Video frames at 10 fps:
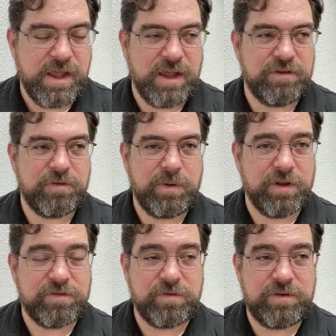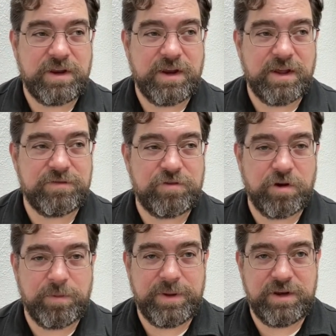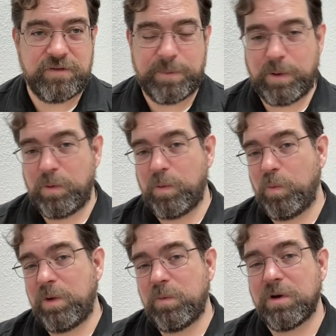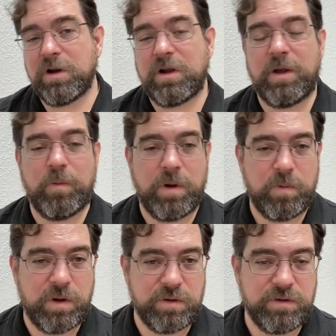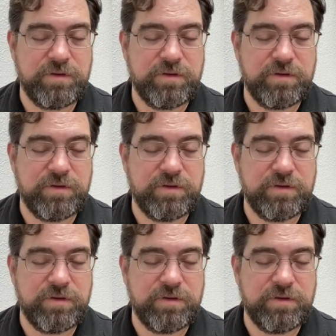And so we also tend to have strong opinions about what will work and what won't.